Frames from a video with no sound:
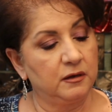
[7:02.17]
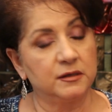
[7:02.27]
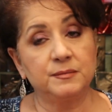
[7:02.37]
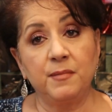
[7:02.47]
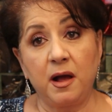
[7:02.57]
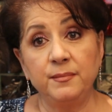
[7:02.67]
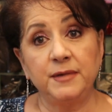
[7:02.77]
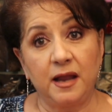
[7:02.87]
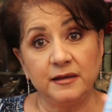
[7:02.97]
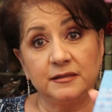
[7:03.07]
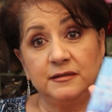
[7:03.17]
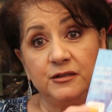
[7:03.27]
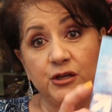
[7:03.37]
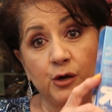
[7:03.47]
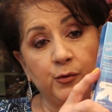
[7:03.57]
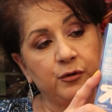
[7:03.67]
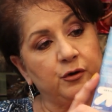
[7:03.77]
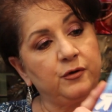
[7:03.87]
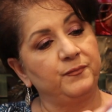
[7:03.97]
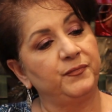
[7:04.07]
because Mom likes to share with
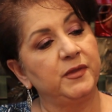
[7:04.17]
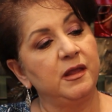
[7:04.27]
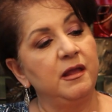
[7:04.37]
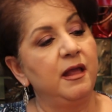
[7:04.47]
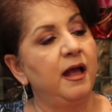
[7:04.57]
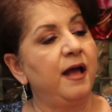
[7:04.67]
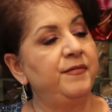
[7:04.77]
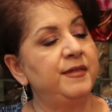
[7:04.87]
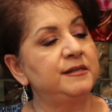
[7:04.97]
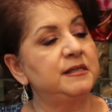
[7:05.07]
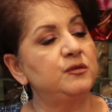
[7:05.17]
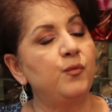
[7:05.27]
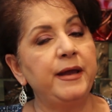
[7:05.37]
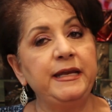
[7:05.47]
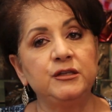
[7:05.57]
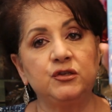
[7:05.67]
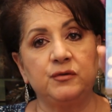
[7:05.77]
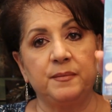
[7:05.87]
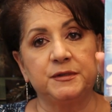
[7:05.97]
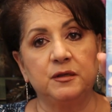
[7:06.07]
her. And this is Whitening
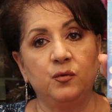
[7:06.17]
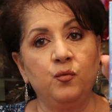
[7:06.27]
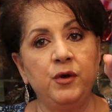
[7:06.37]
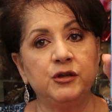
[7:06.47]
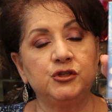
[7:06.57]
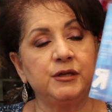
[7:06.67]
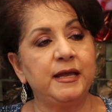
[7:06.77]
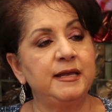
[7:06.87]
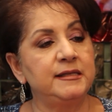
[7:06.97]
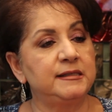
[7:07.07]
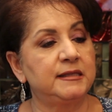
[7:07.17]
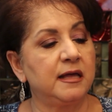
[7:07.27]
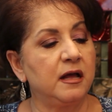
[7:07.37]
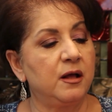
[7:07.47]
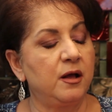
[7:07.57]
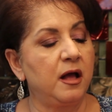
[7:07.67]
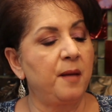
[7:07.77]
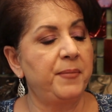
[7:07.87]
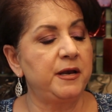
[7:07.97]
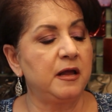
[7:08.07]
Strips, which is the
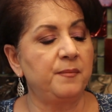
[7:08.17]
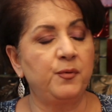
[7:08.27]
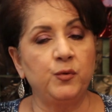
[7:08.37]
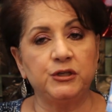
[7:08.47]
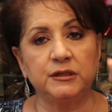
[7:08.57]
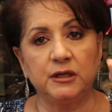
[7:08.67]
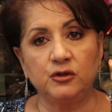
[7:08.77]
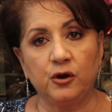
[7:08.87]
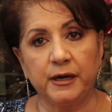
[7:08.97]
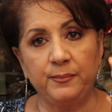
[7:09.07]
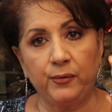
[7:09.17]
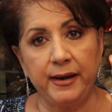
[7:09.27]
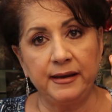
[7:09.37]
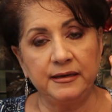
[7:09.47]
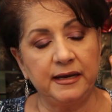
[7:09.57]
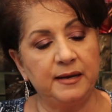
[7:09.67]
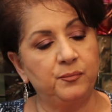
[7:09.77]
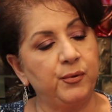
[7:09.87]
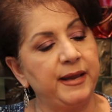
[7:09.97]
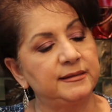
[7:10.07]
Up and Up, which is the Target brand, and
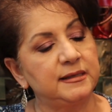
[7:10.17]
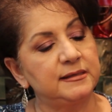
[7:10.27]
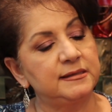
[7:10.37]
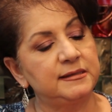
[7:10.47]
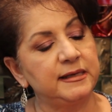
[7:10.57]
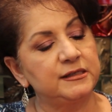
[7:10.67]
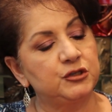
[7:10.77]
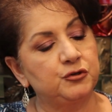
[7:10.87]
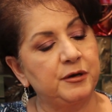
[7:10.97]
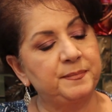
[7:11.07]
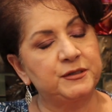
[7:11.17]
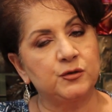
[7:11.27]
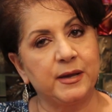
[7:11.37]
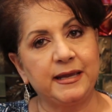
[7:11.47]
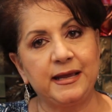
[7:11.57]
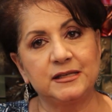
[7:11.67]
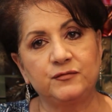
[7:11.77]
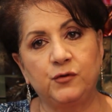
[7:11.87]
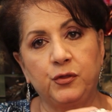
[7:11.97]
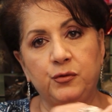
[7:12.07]
it brings 6 strips, so I
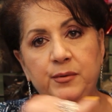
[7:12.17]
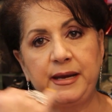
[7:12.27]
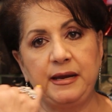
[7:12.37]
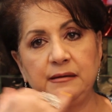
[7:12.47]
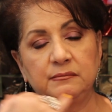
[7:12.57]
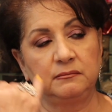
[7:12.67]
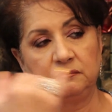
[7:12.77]
guess for three